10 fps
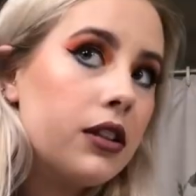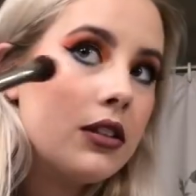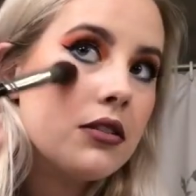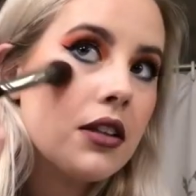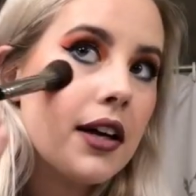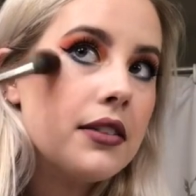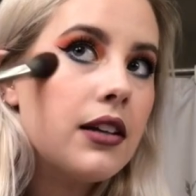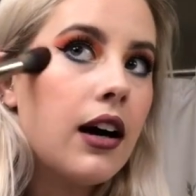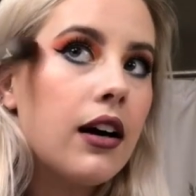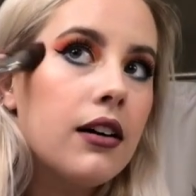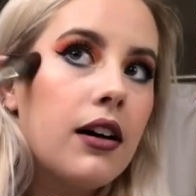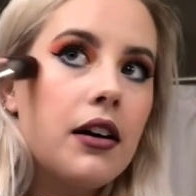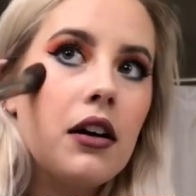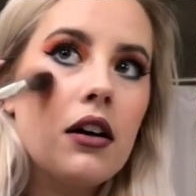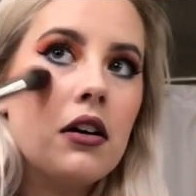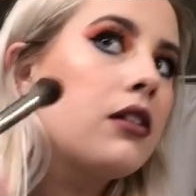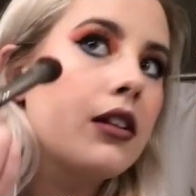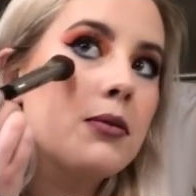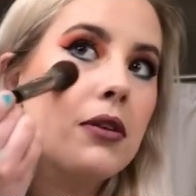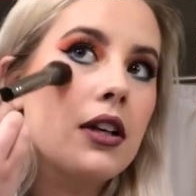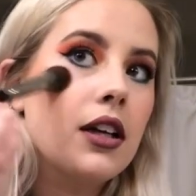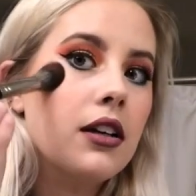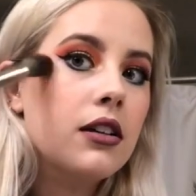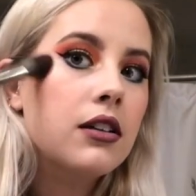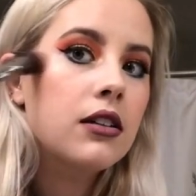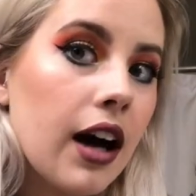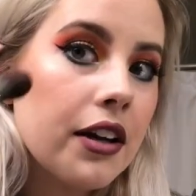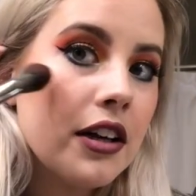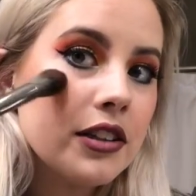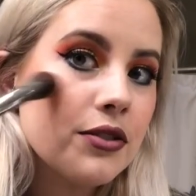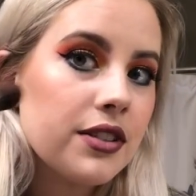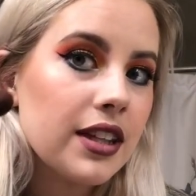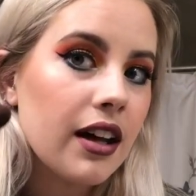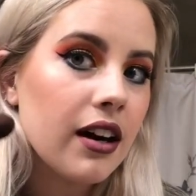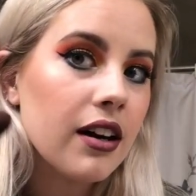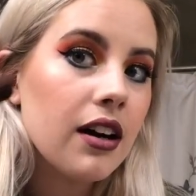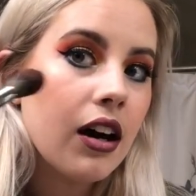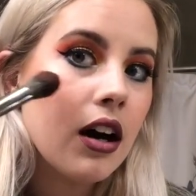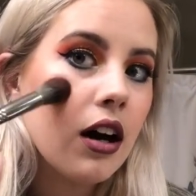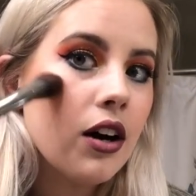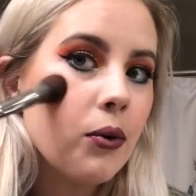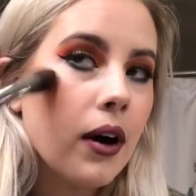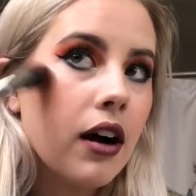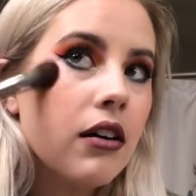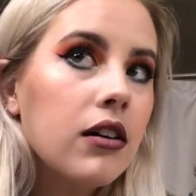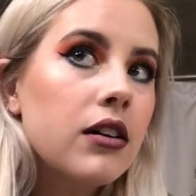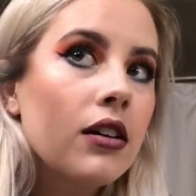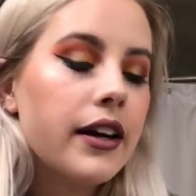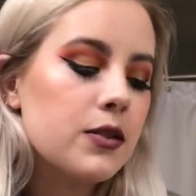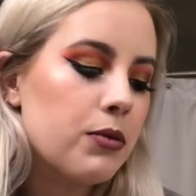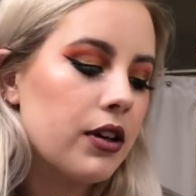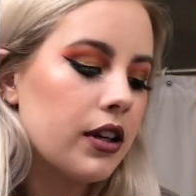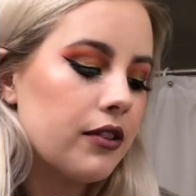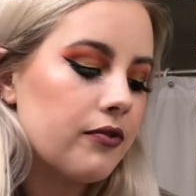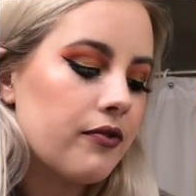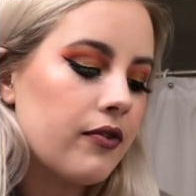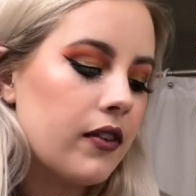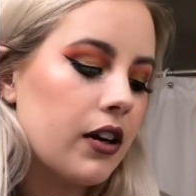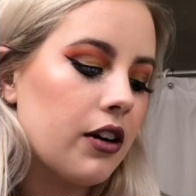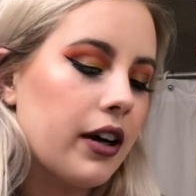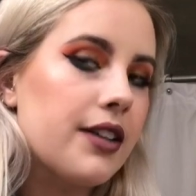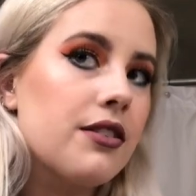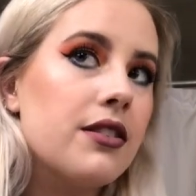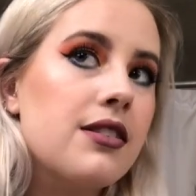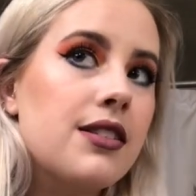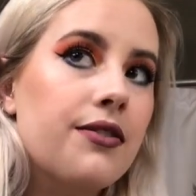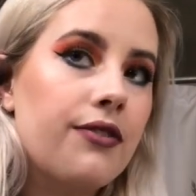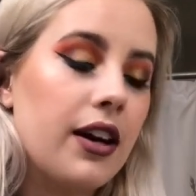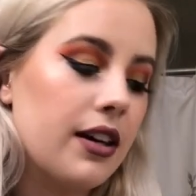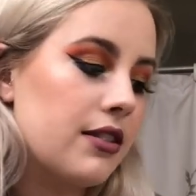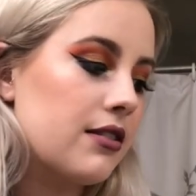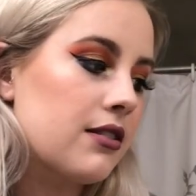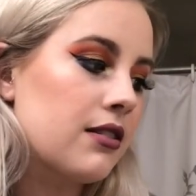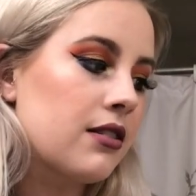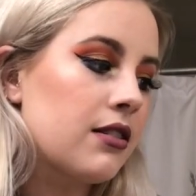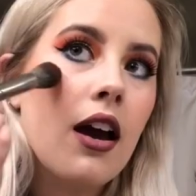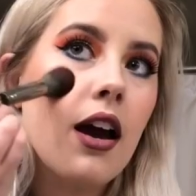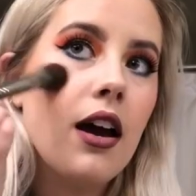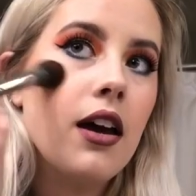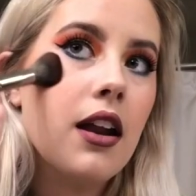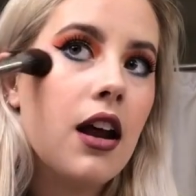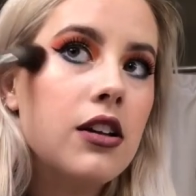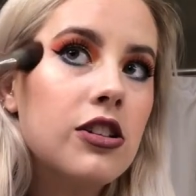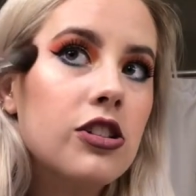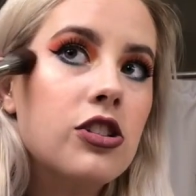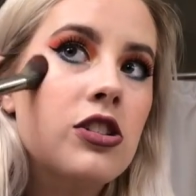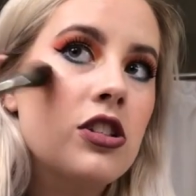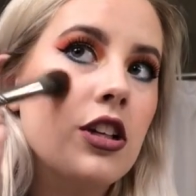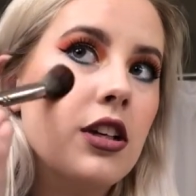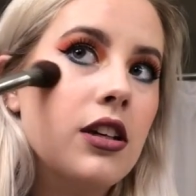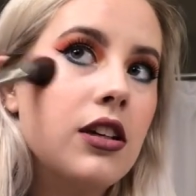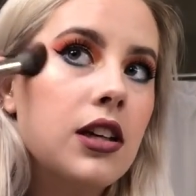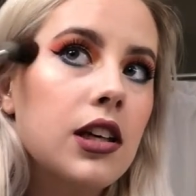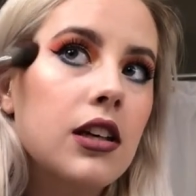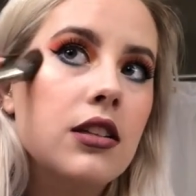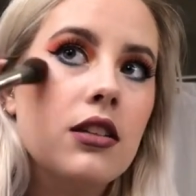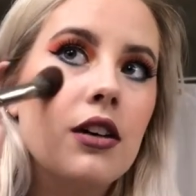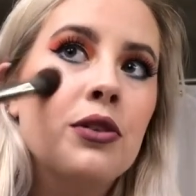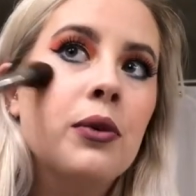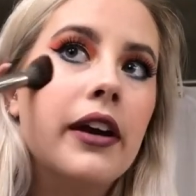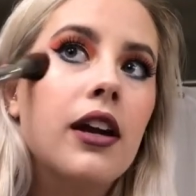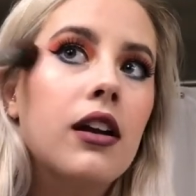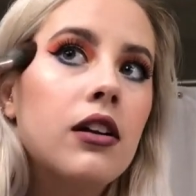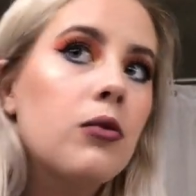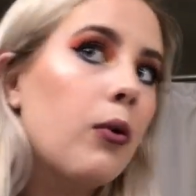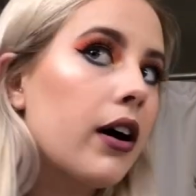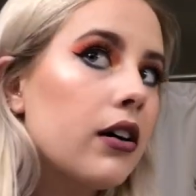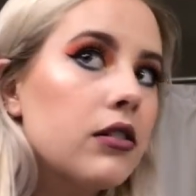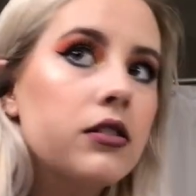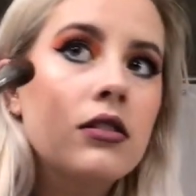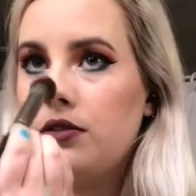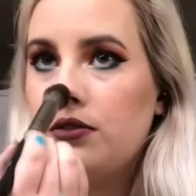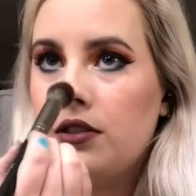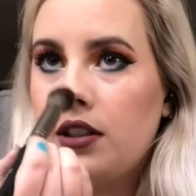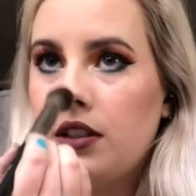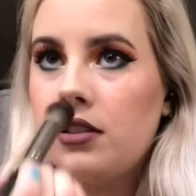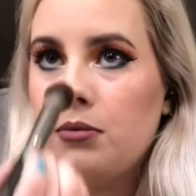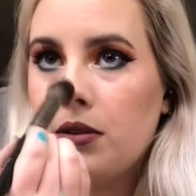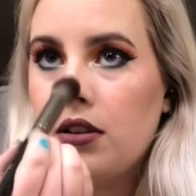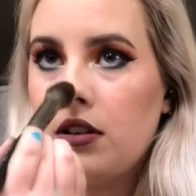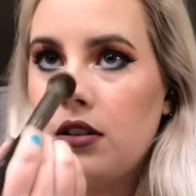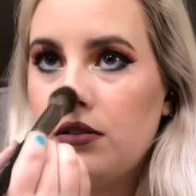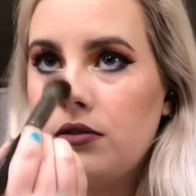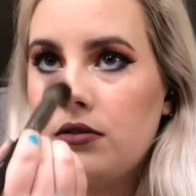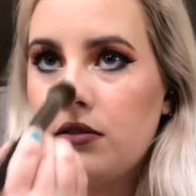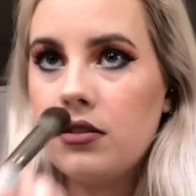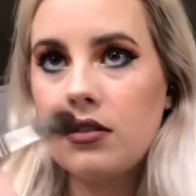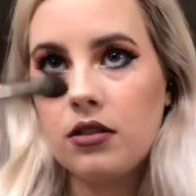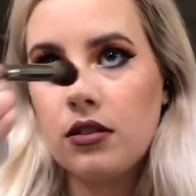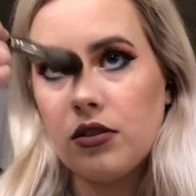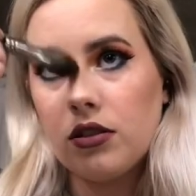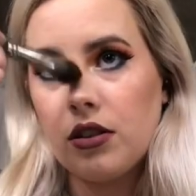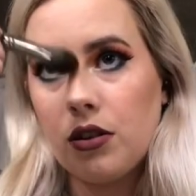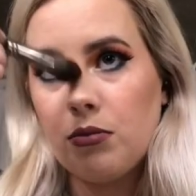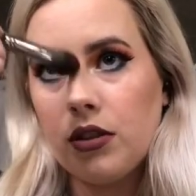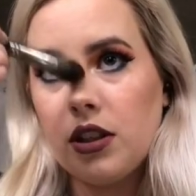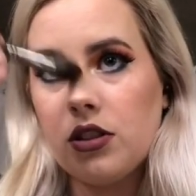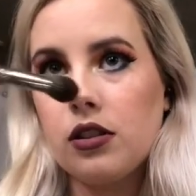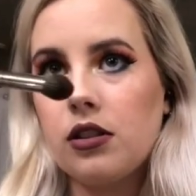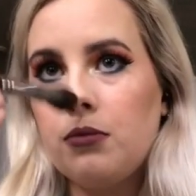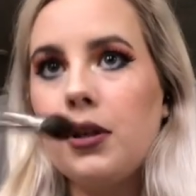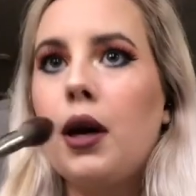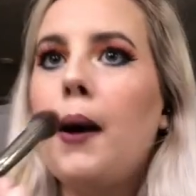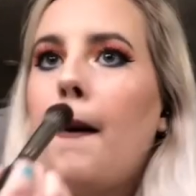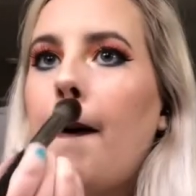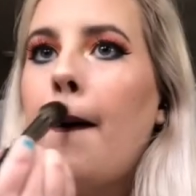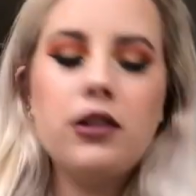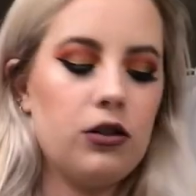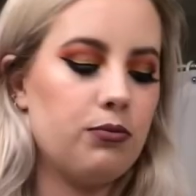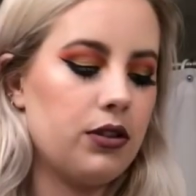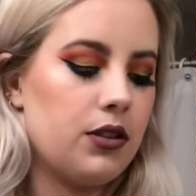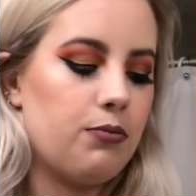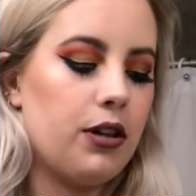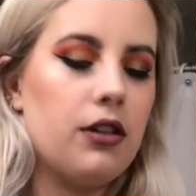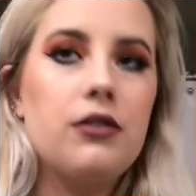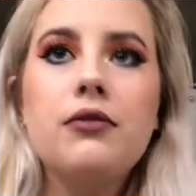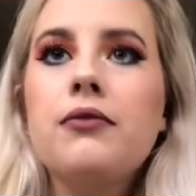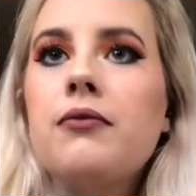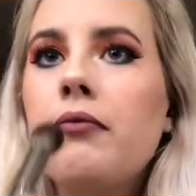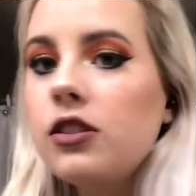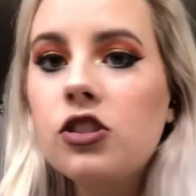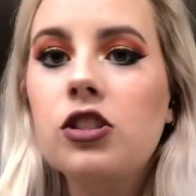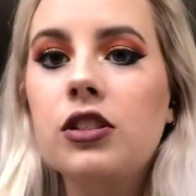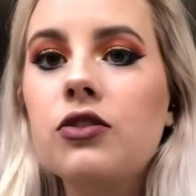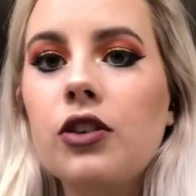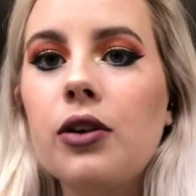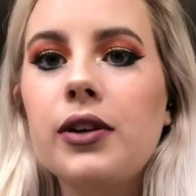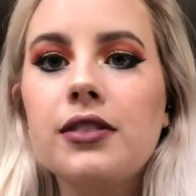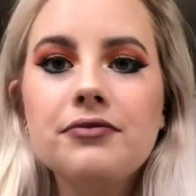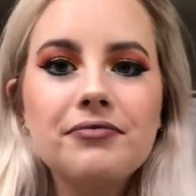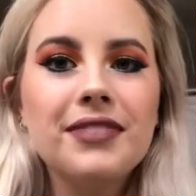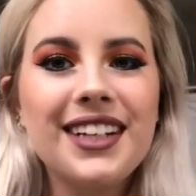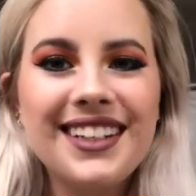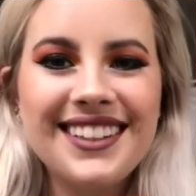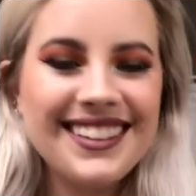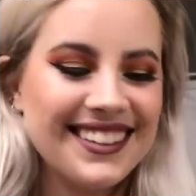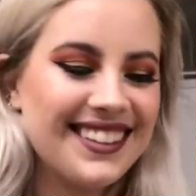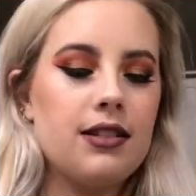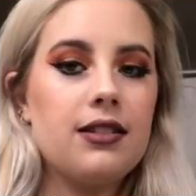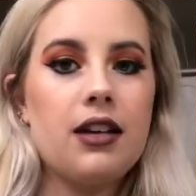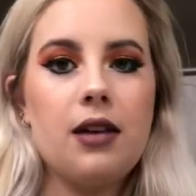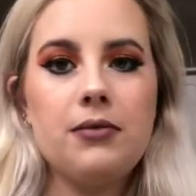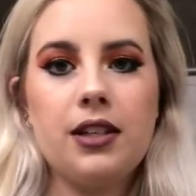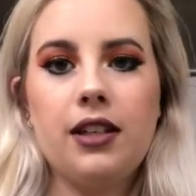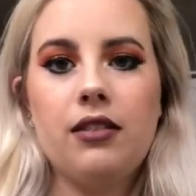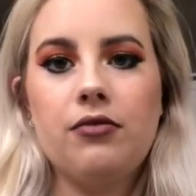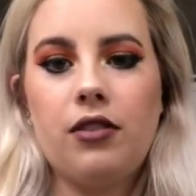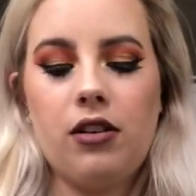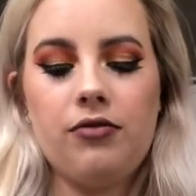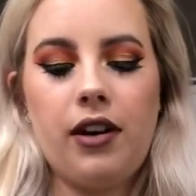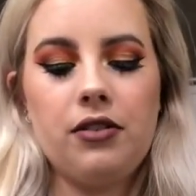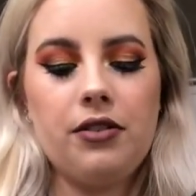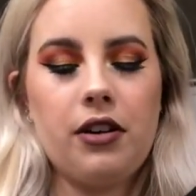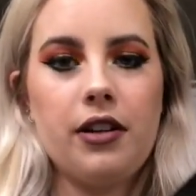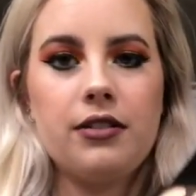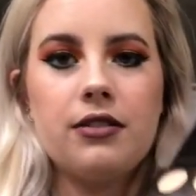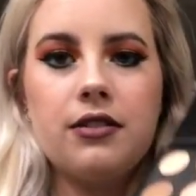I'm going to use that as a highlight. That's pretty. I know you see that. Oh wow, that's pretty. Okay, so this is Face, and she is a queen. Wow. Do the tip of the nose, go along the bridge a little bit, Cupid's bow. She's glowing. It's time to give our final thoughts.